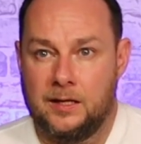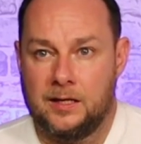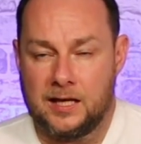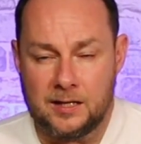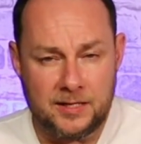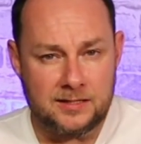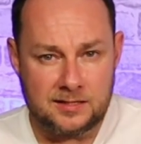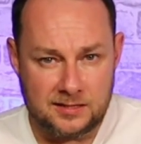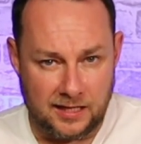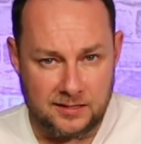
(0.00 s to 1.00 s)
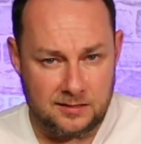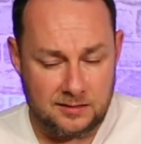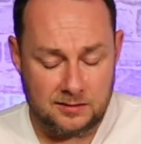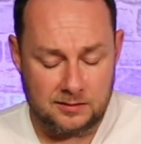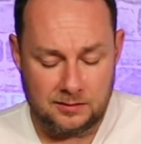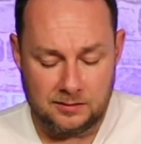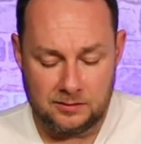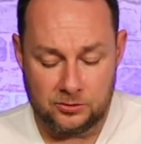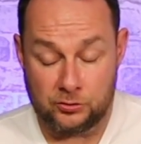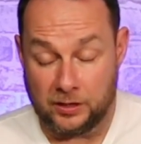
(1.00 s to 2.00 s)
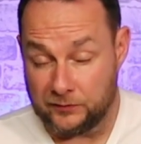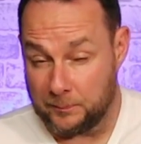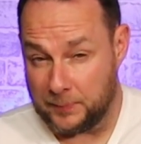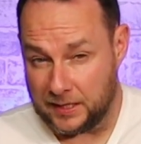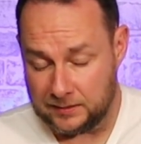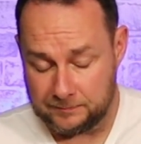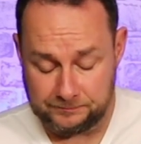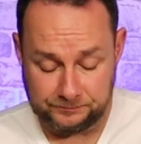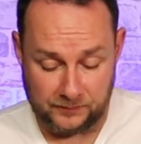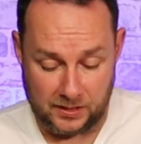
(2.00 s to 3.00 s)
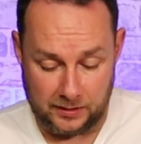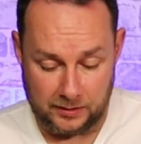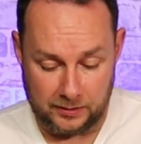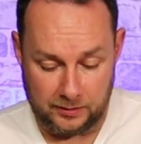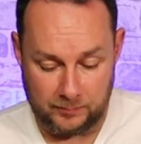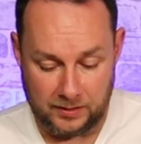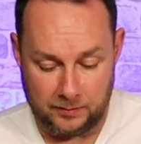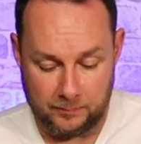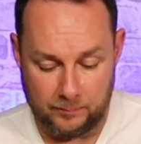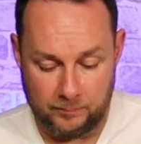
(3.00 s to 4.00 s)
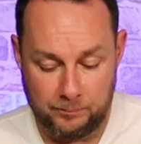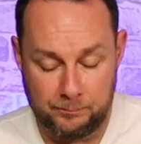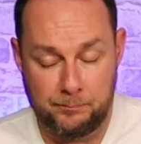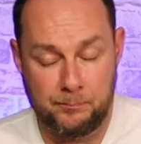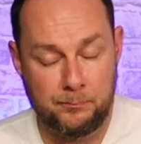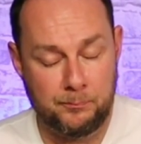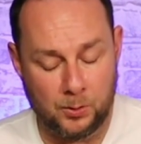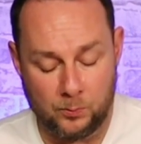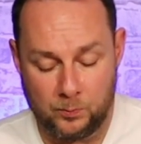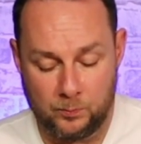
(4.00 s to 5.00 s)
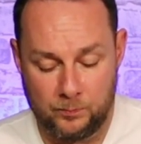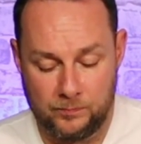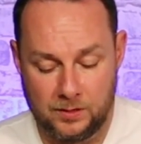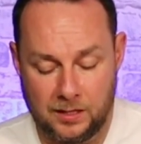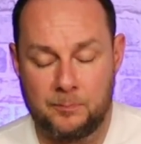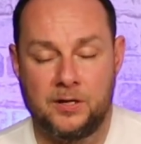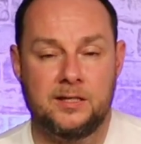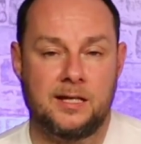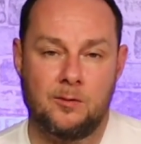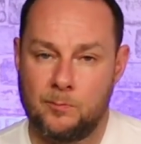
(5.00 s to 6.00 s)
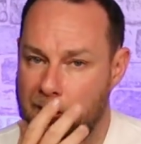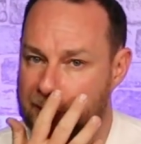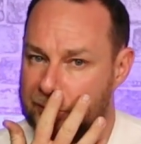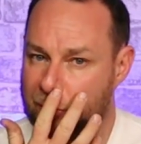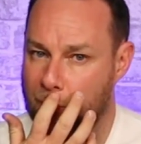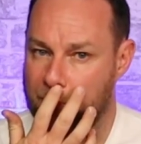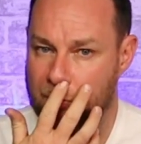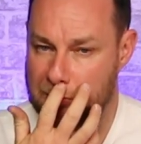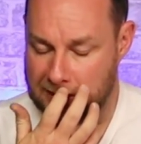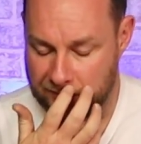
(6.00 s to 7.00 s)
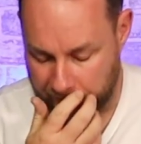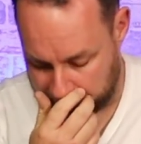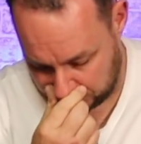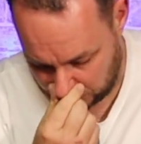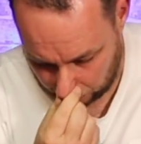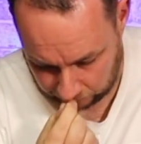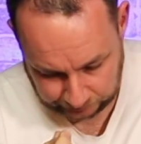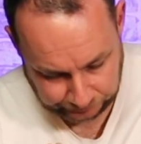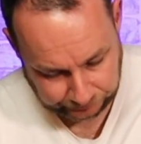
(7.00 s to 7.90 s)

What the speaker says: It kind of makes sense straight off the bat, but I'll break down my thought process for it. So